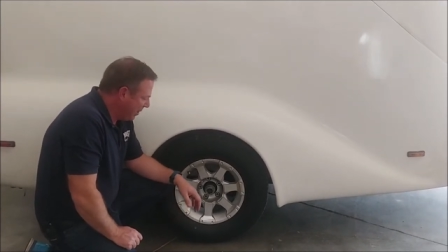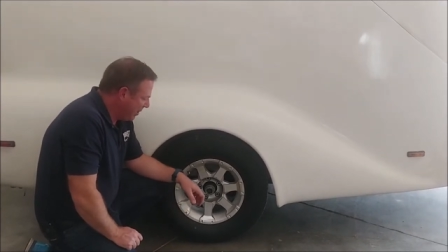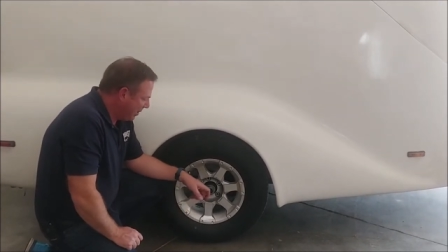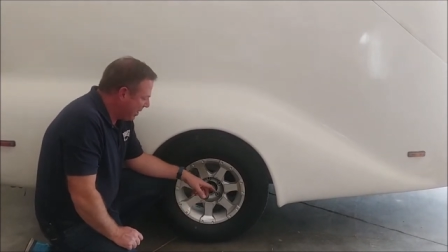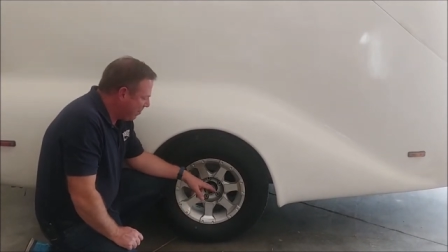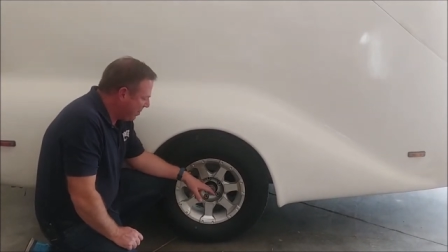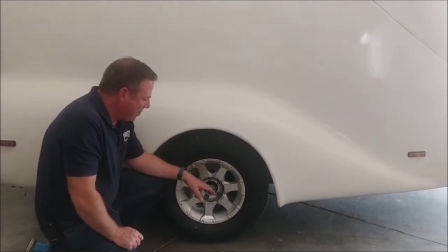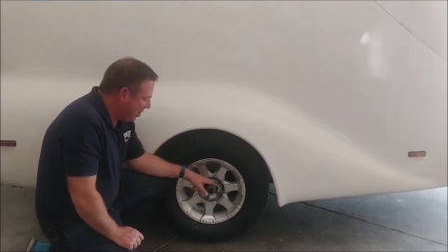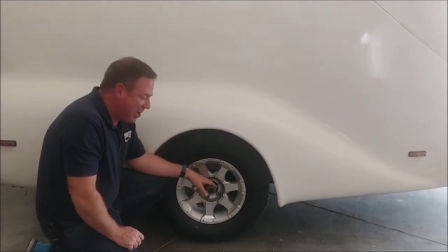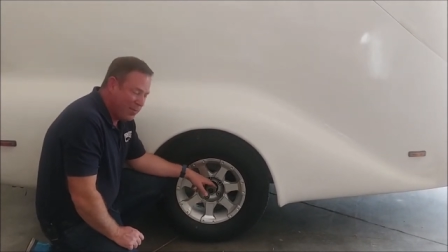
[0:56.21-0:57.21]
Uh, keeping
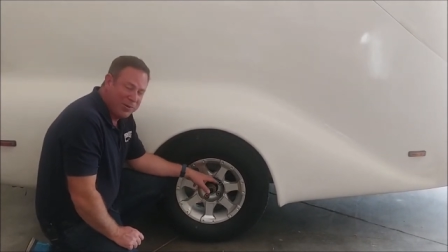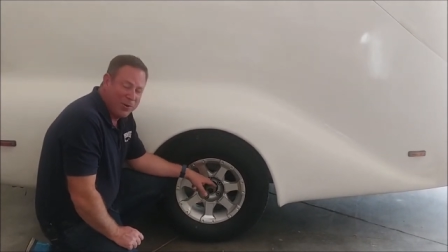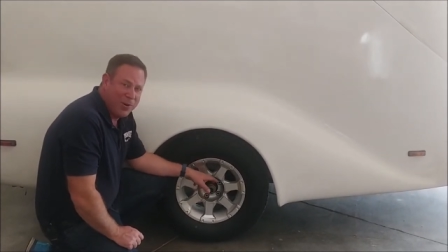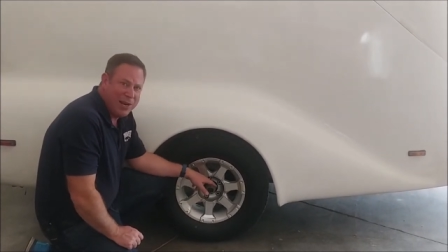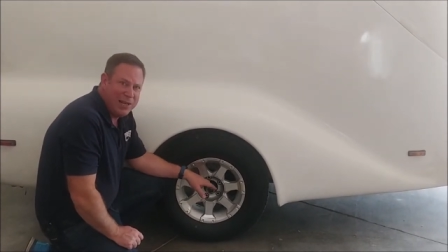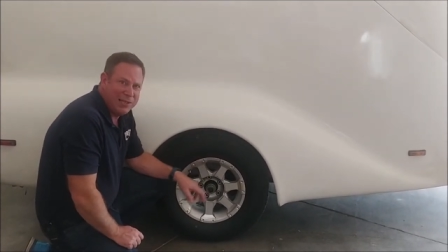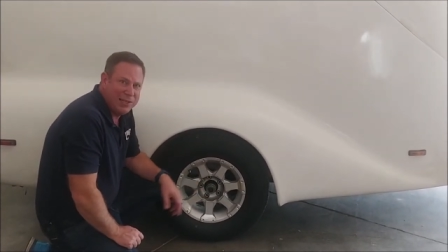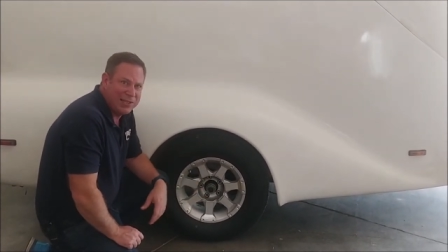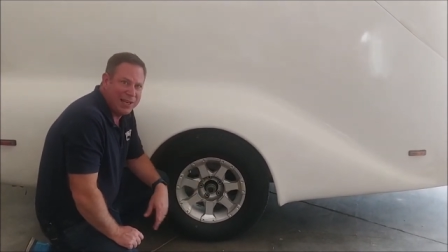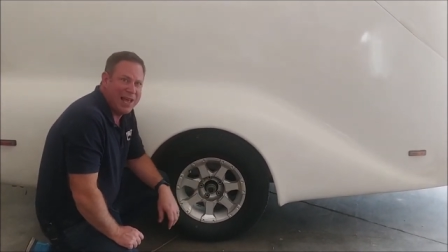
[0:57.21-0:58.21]
your hubs greased
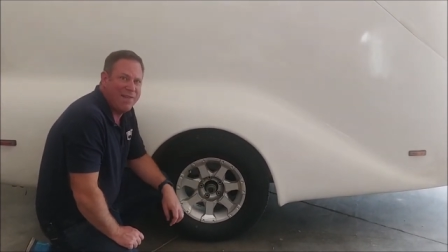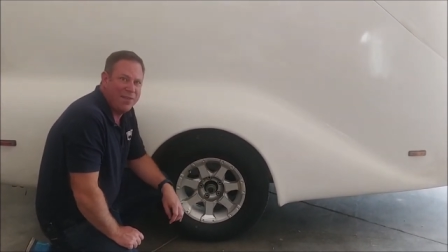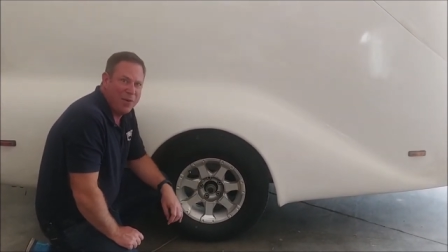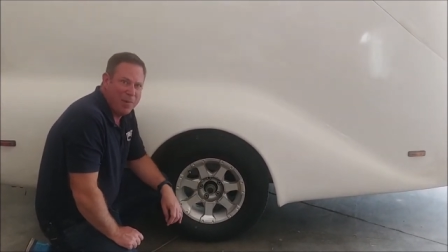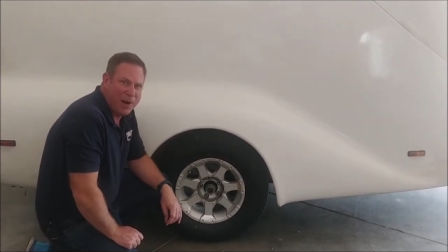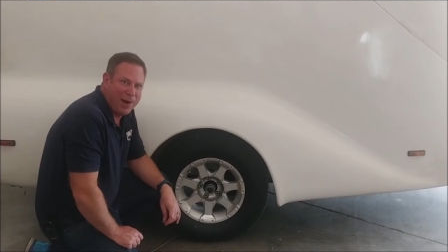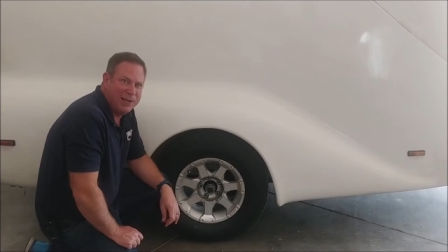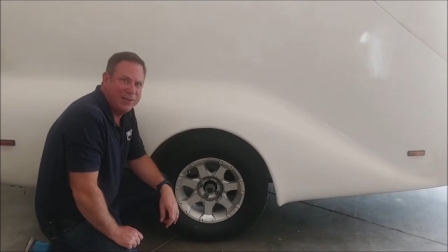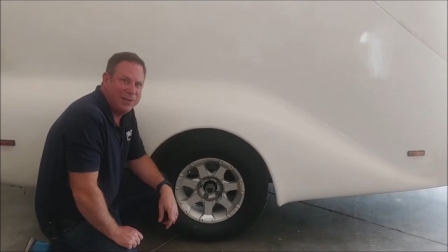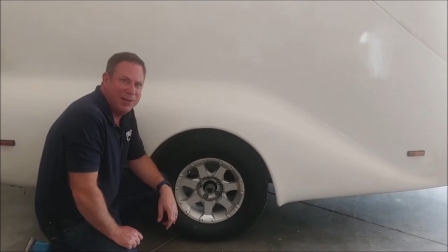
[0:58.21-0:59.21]
is the life of your
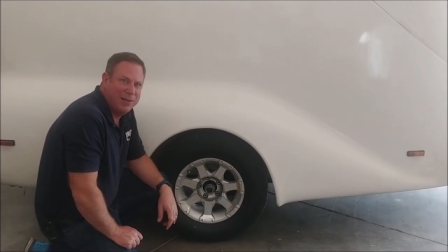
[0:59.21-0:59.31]
bearings,